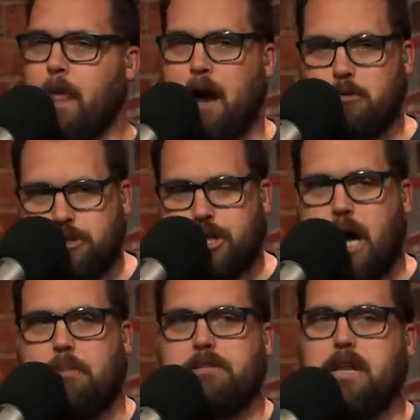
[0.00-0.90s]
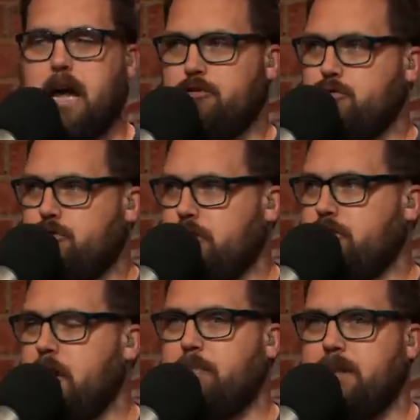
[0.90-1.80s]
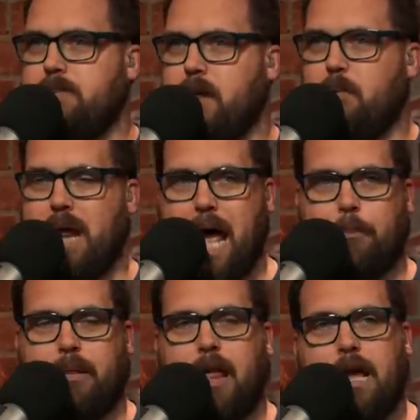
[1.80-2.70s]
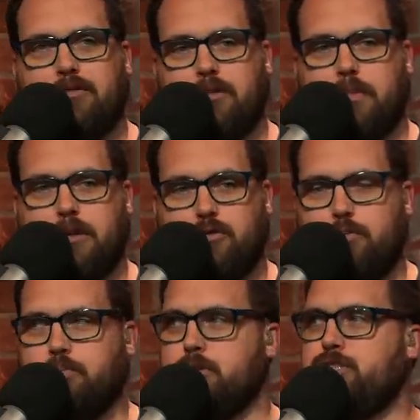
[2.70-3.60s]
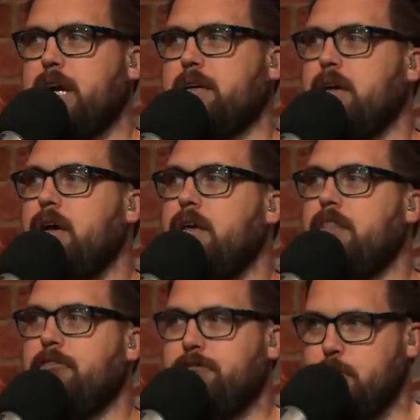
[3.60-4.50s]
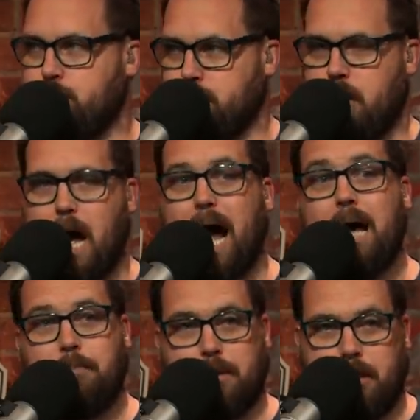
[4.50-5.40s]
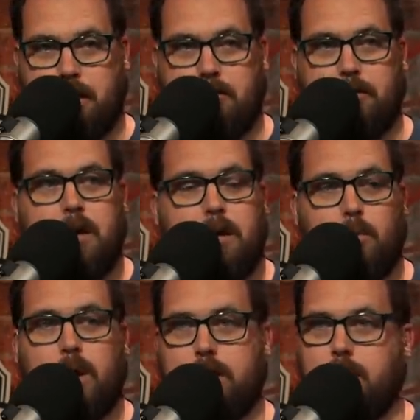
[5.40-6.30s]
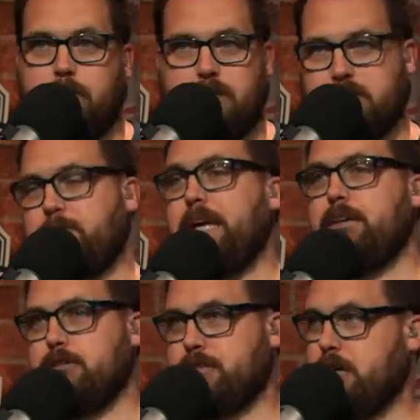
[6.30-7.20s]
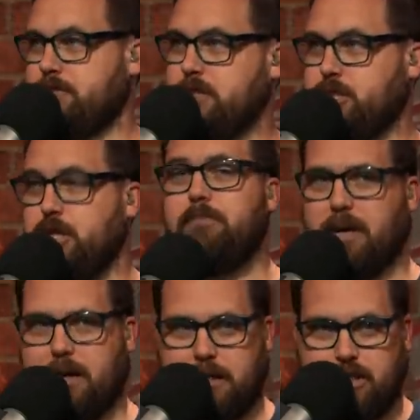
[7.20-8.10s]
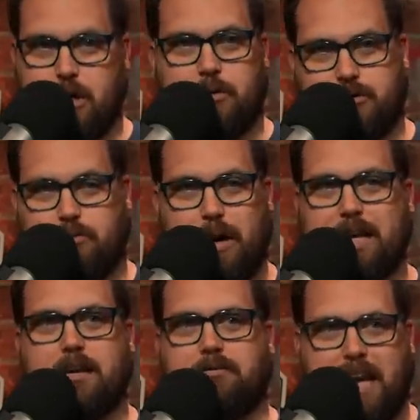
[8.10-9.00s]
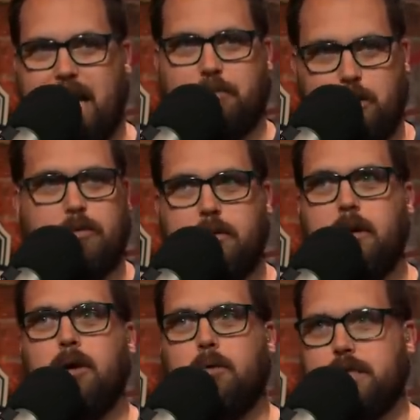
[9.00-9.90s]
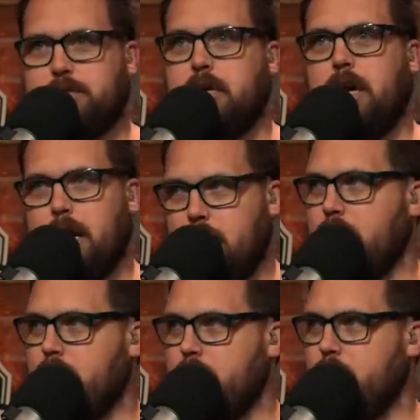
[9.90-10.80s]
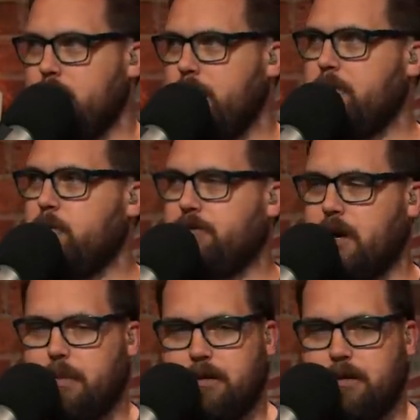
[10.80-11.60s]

Our job is not to just simply say what happened last year, but to project the future. I believe one of the explain yourselves that should be on this show is your ranking of Cam Newton, which uh, maybe we'll talk